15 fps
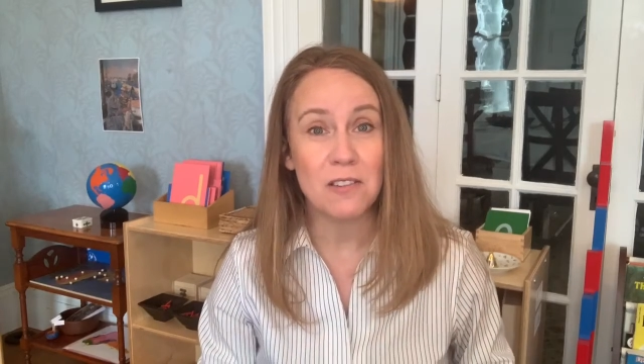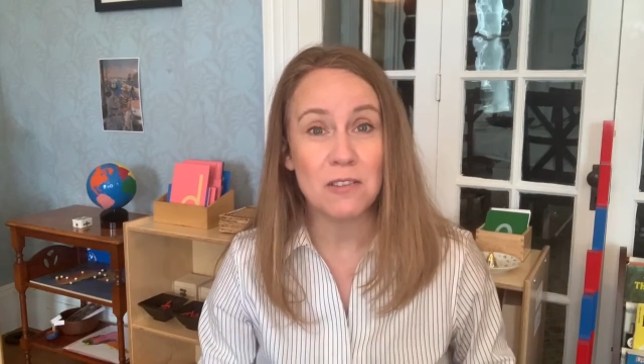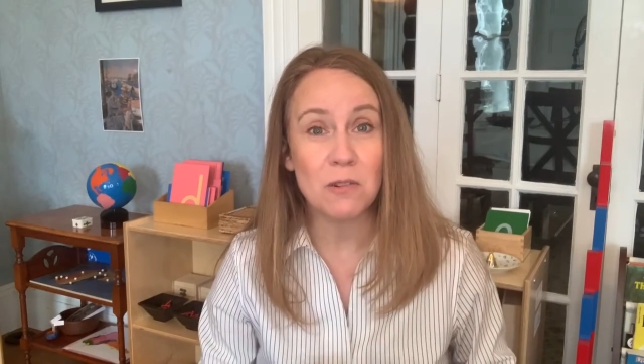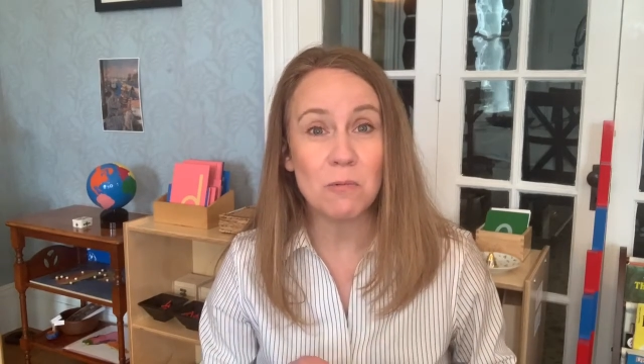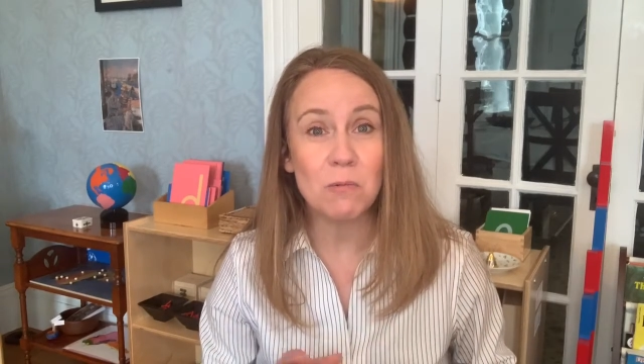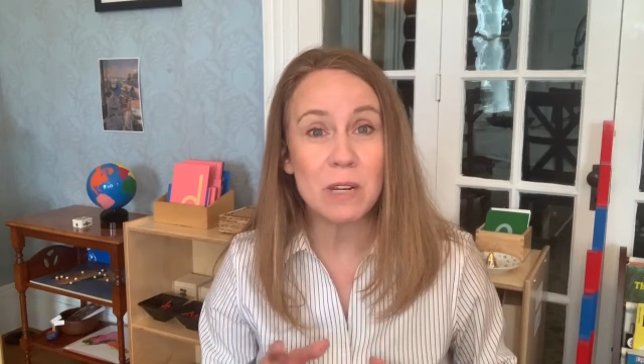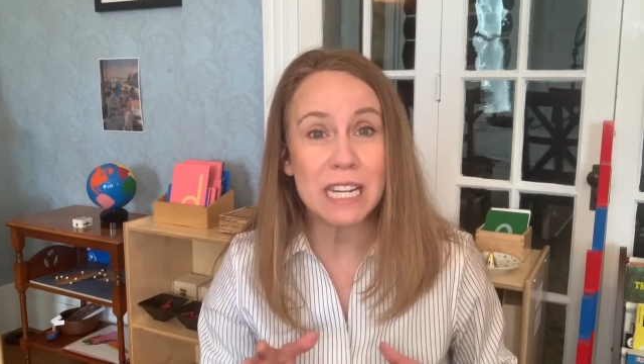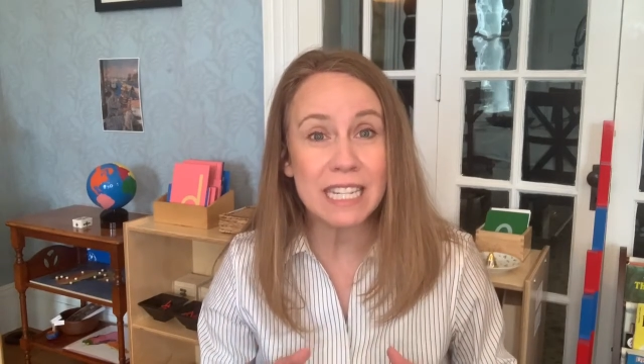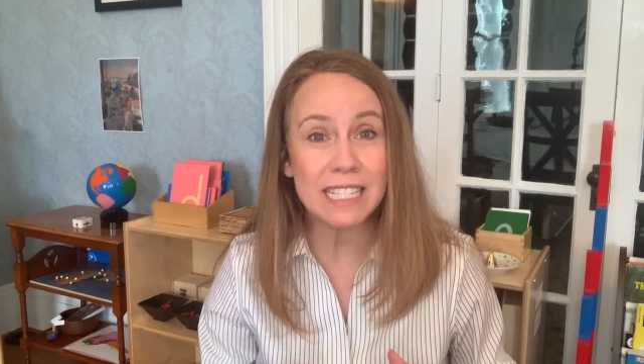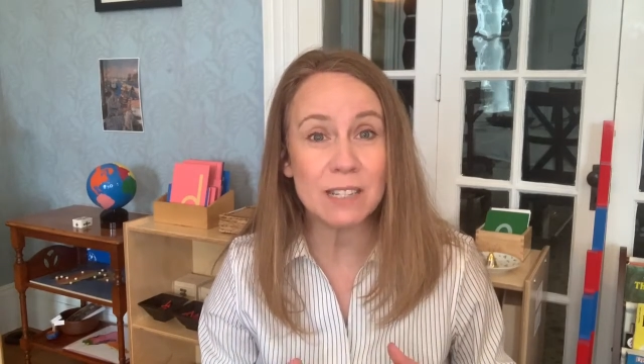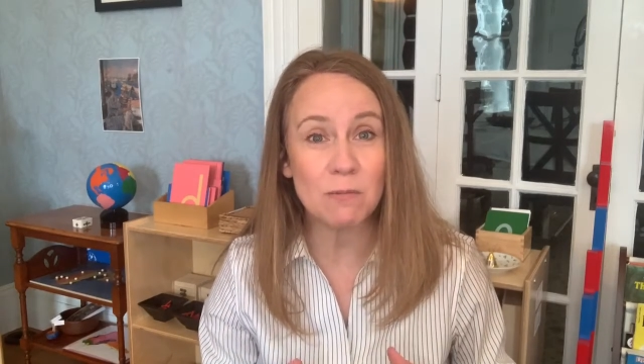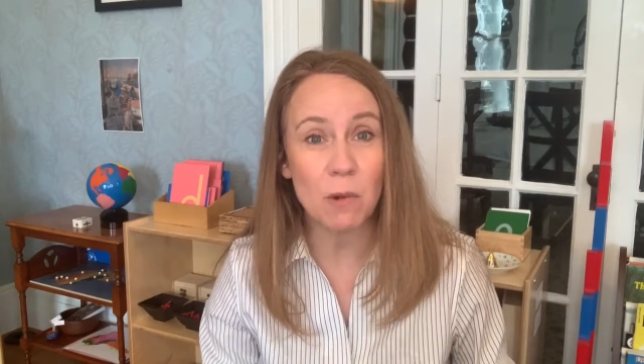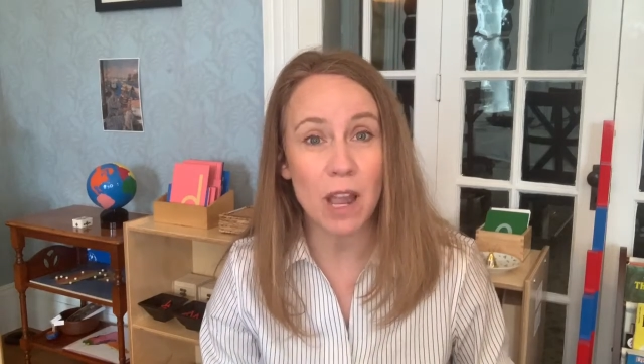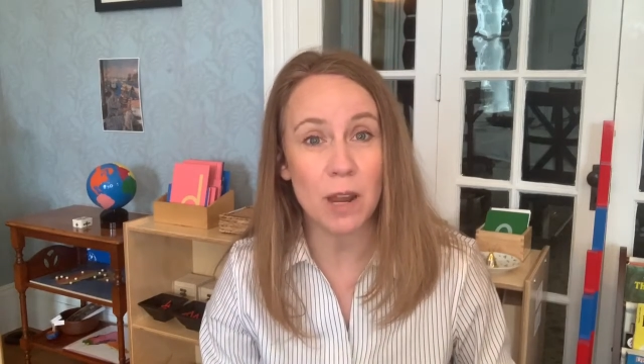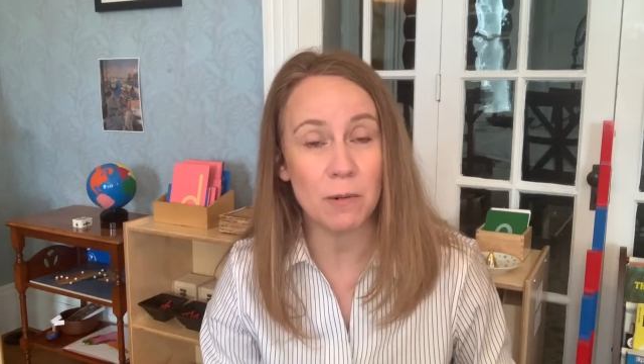the reason
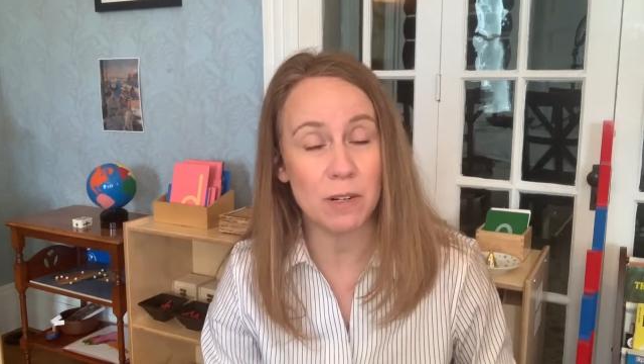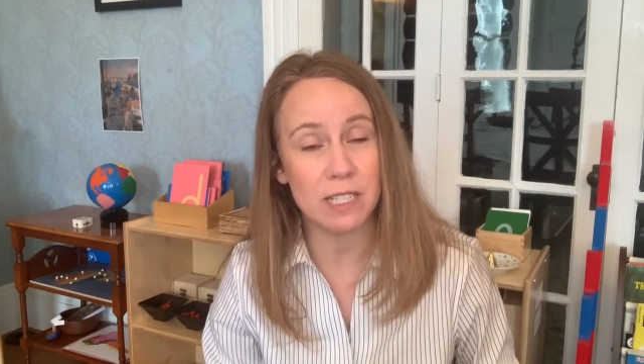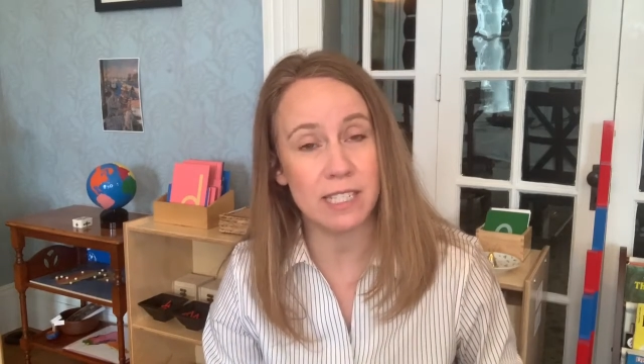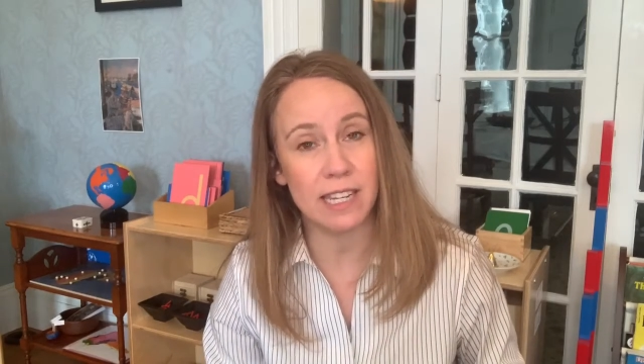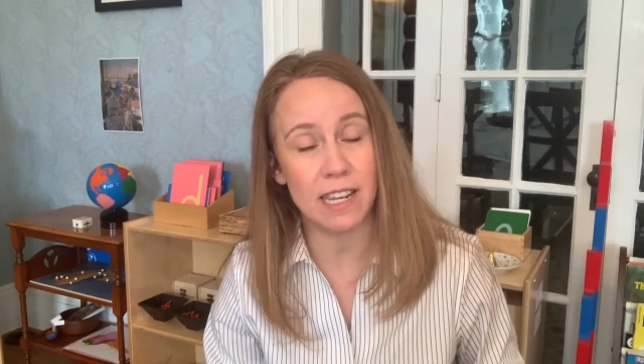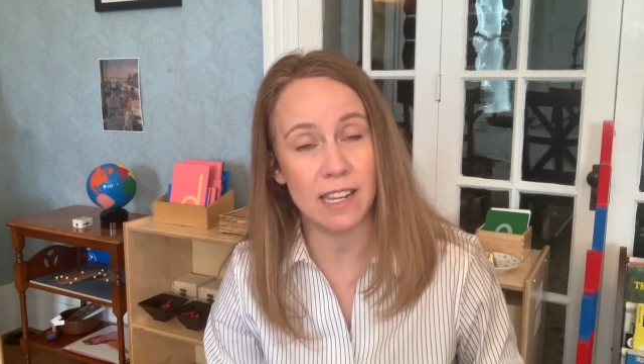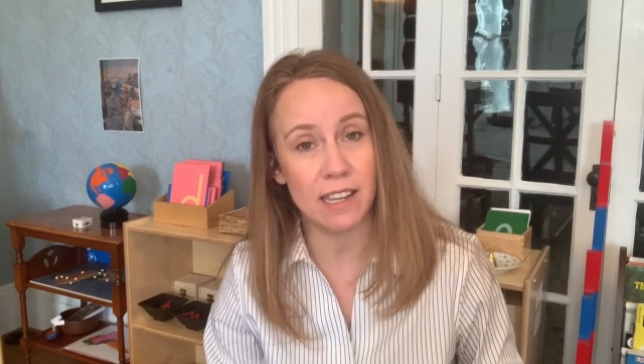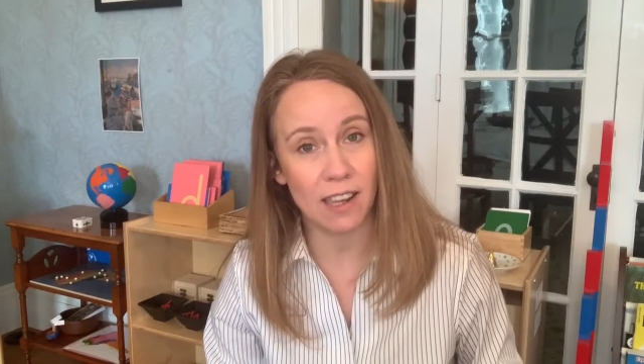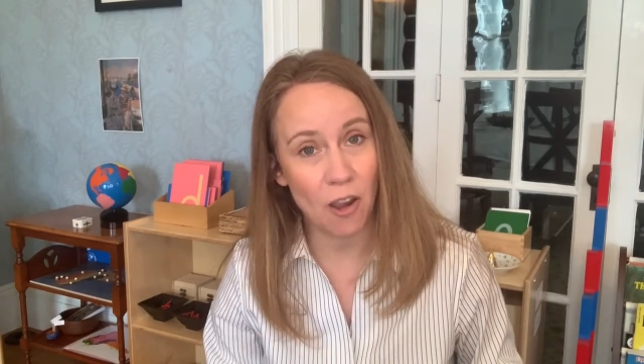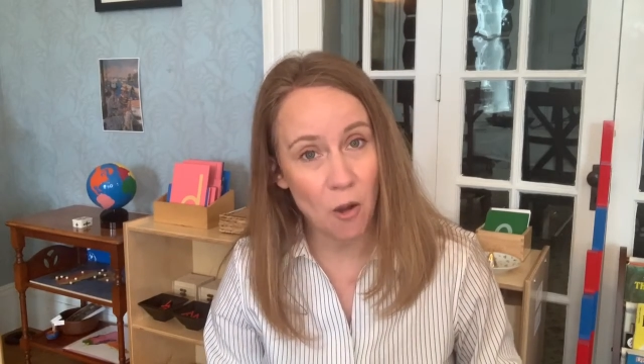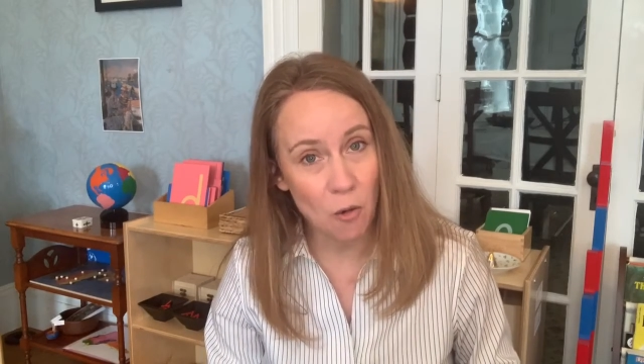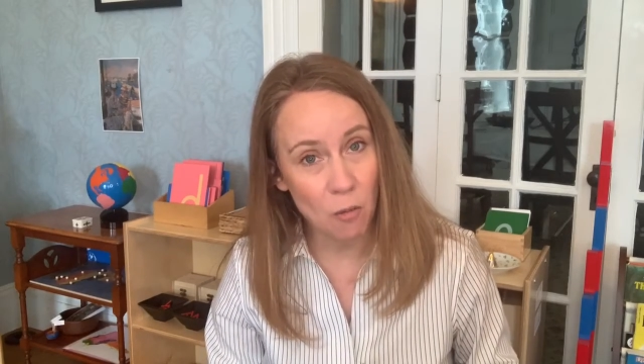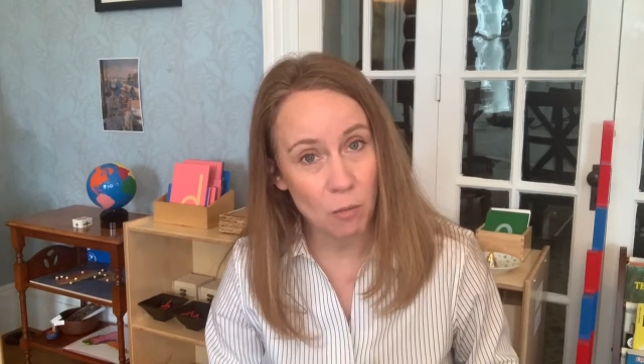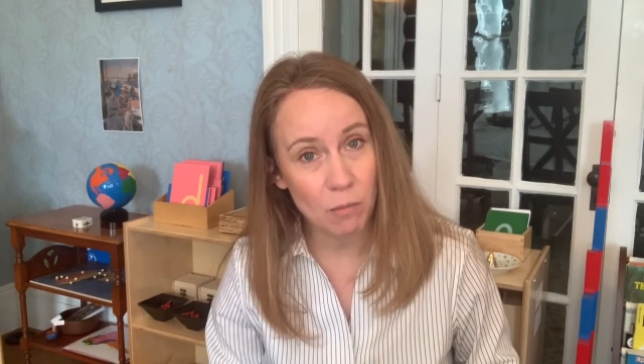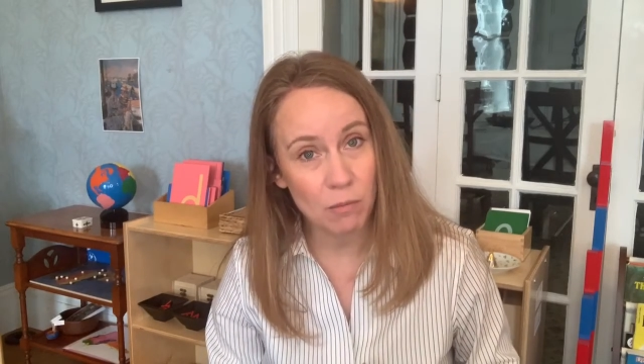why we're staying
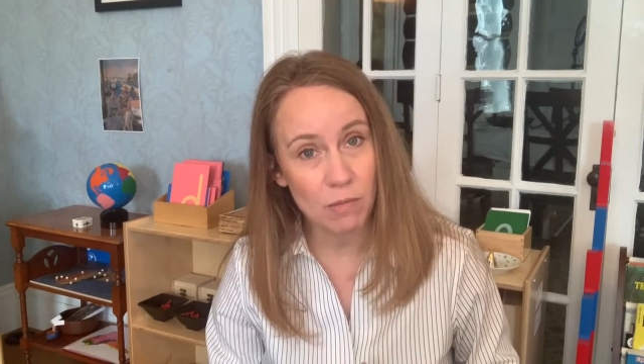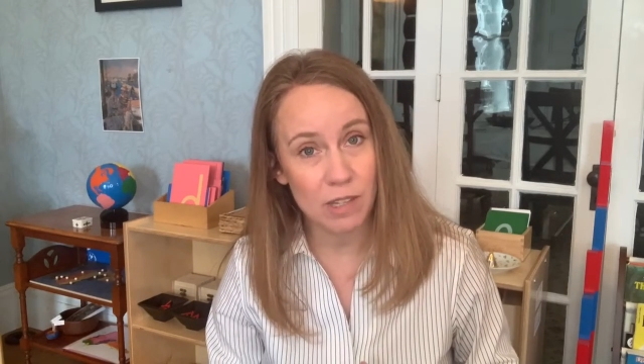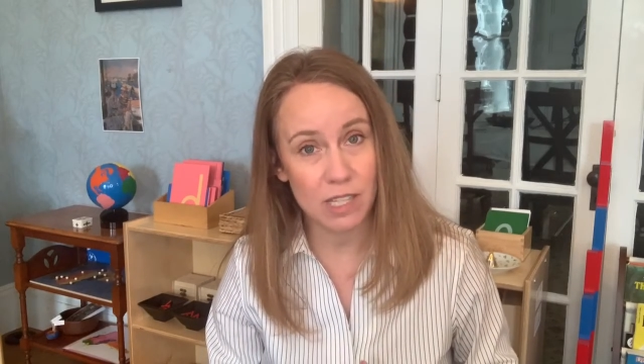home